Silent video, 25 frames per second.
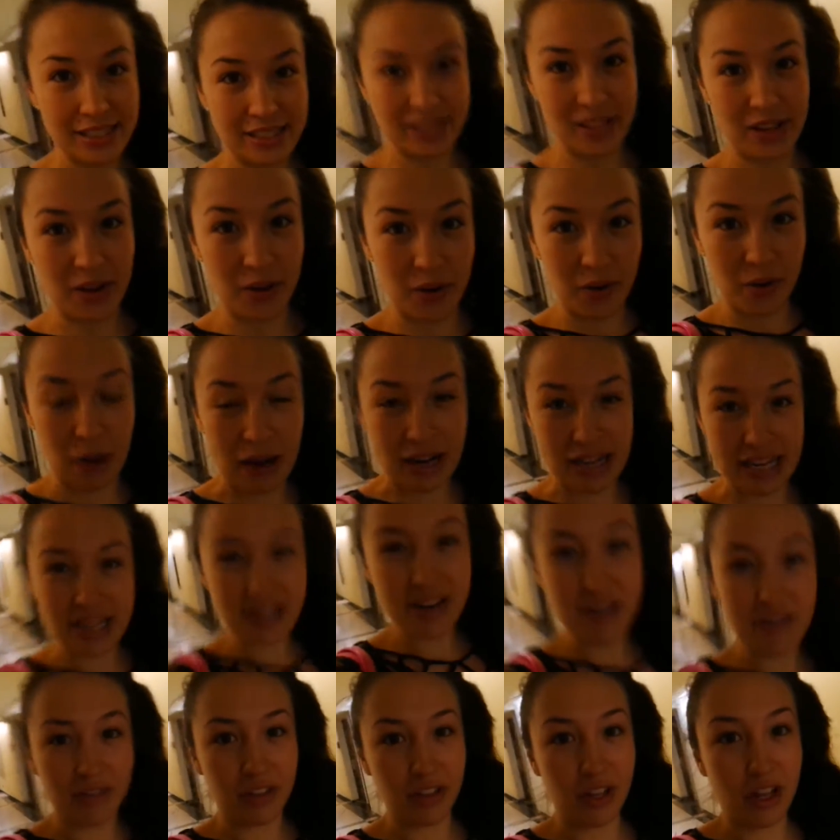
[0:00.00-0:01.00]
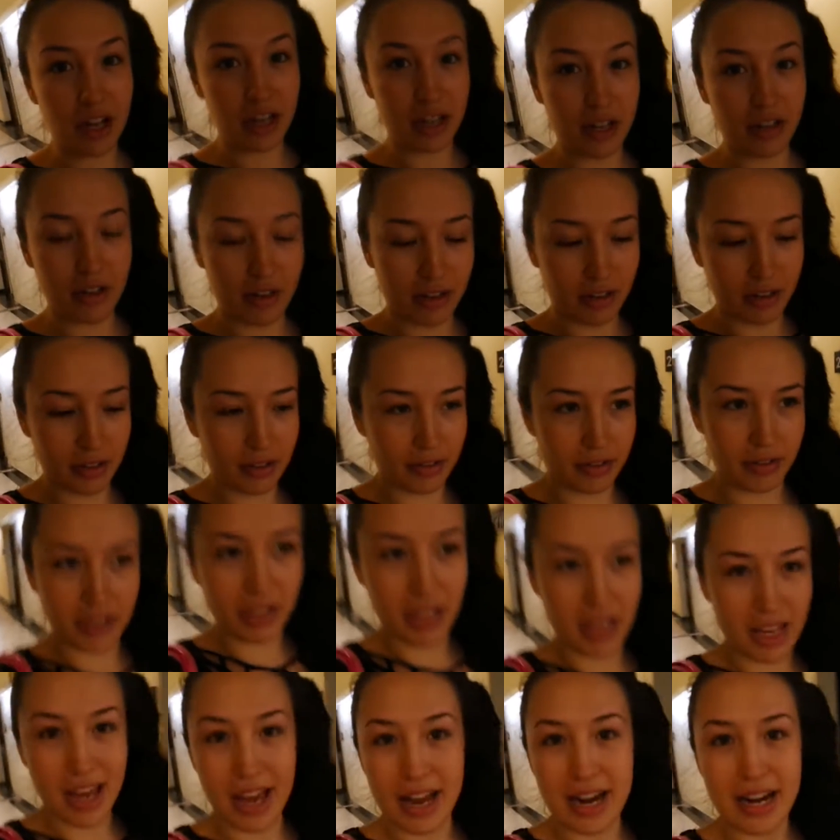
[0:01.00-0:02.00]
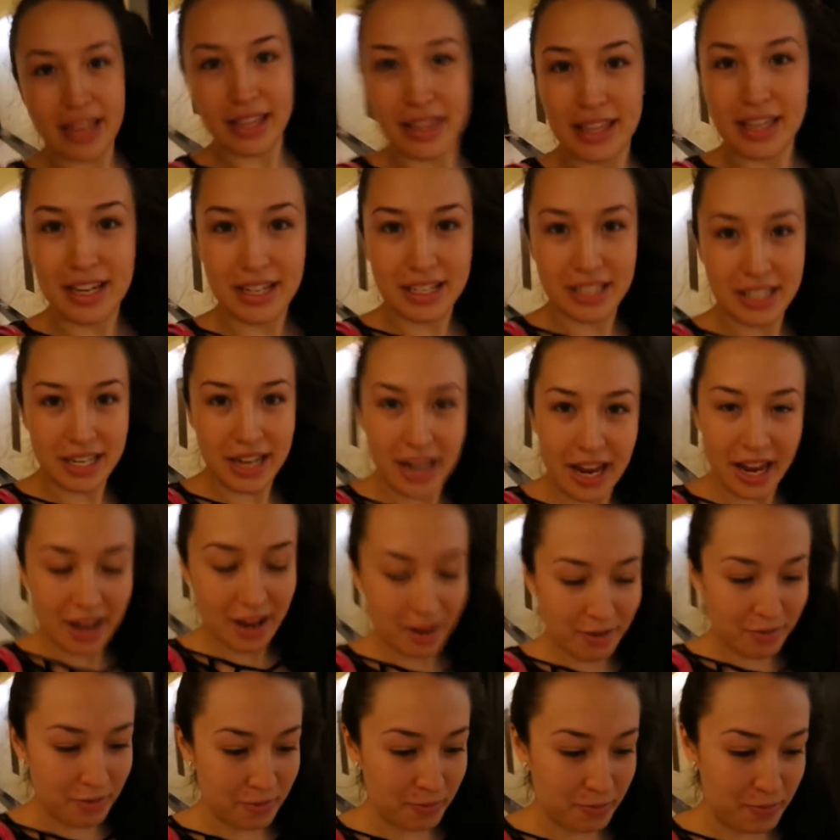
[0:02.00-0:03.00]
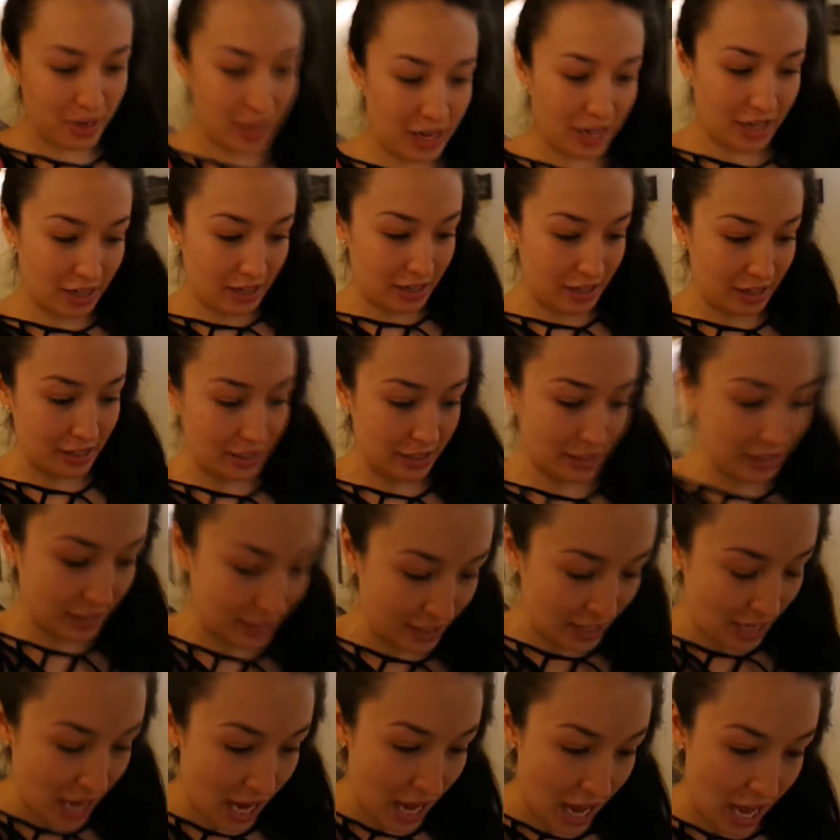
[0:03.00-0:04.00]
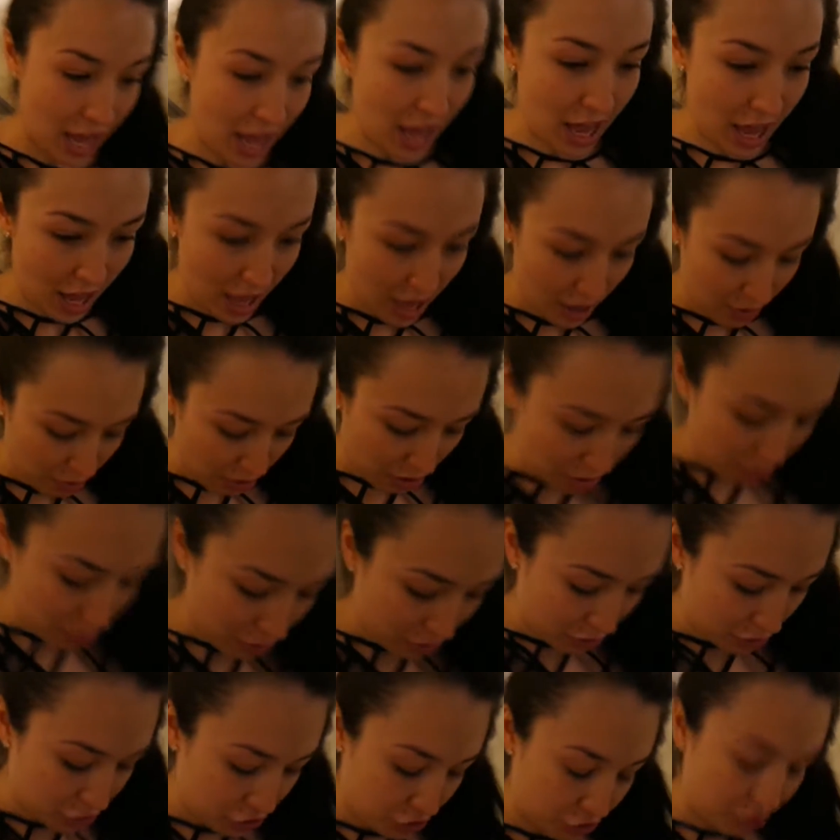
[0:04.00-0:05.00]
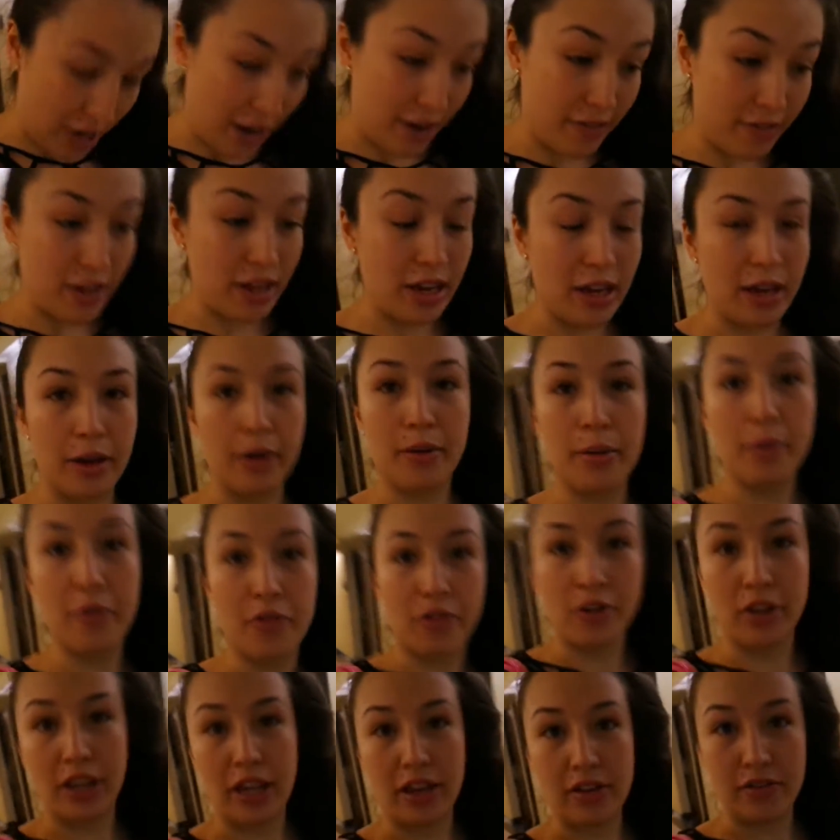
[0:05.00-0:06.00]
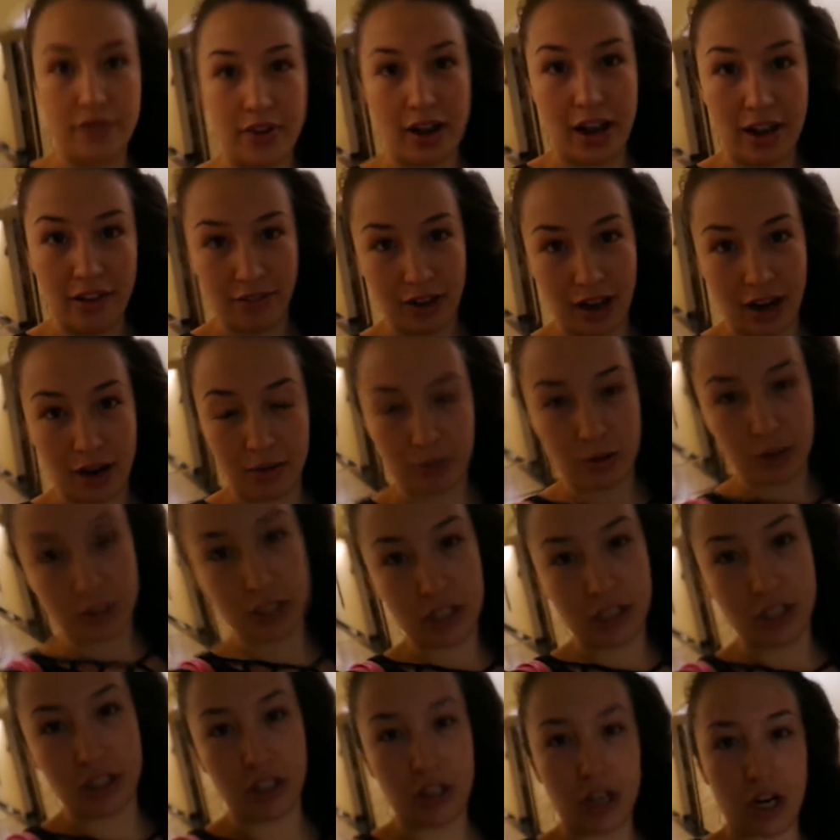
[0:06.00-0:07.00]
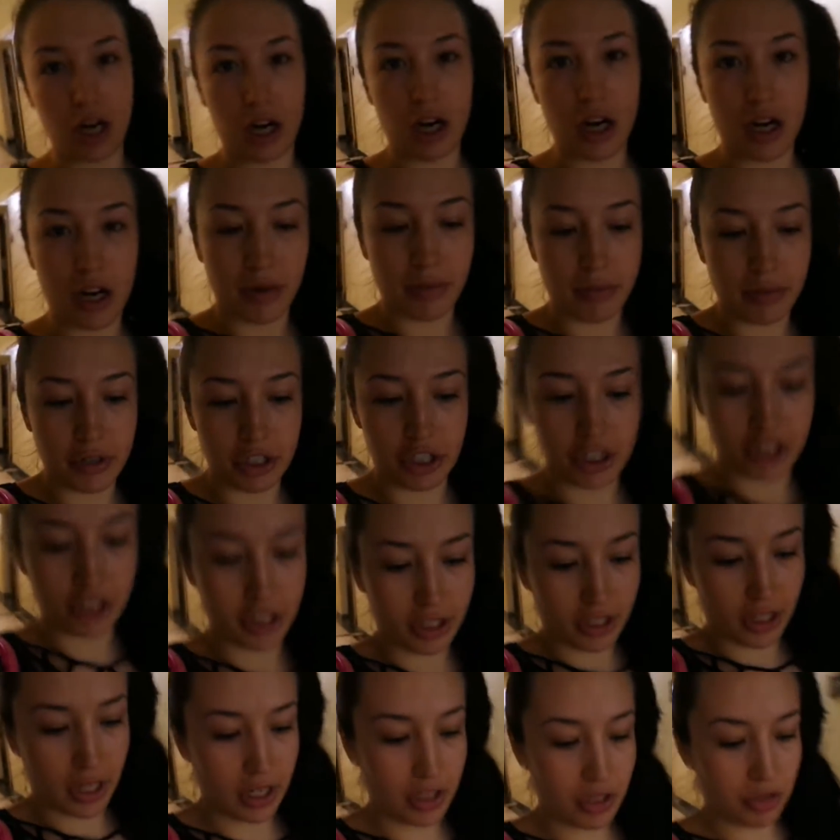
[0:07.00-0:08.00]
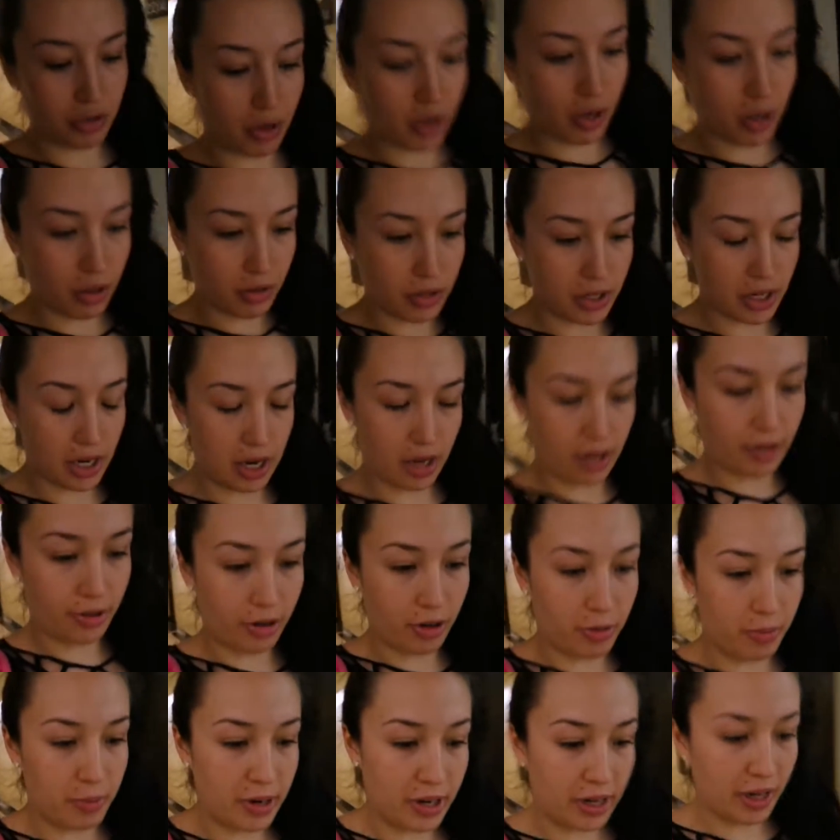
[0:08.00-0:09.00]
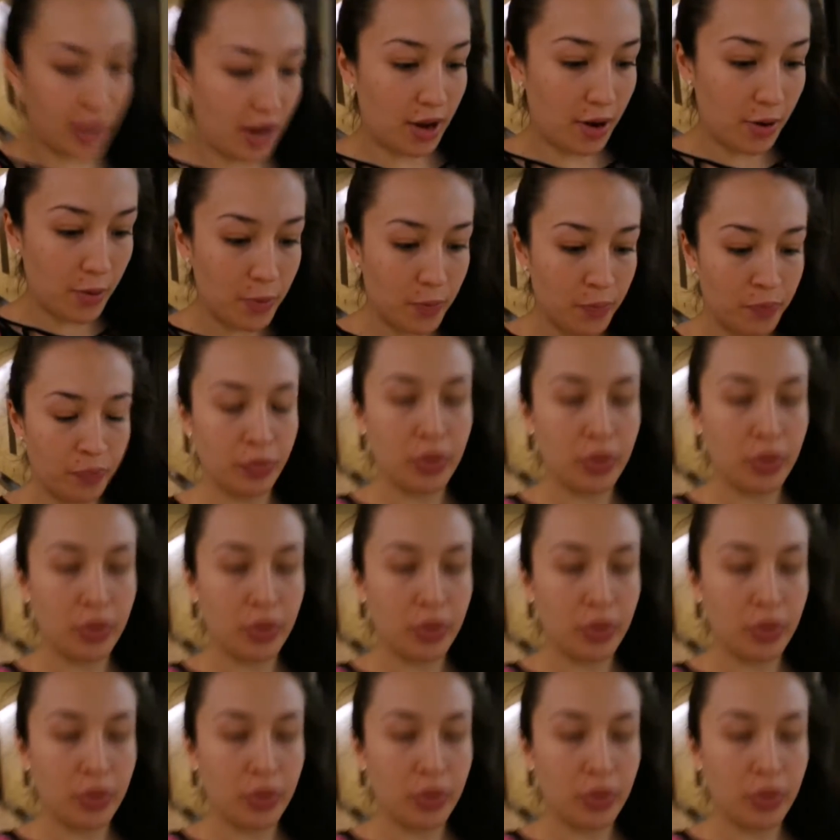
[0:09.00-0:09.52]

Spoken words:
So I didn't vlog really anything today because we were driving for like 5 hours in the car and we just got to our hotel a little bit ago.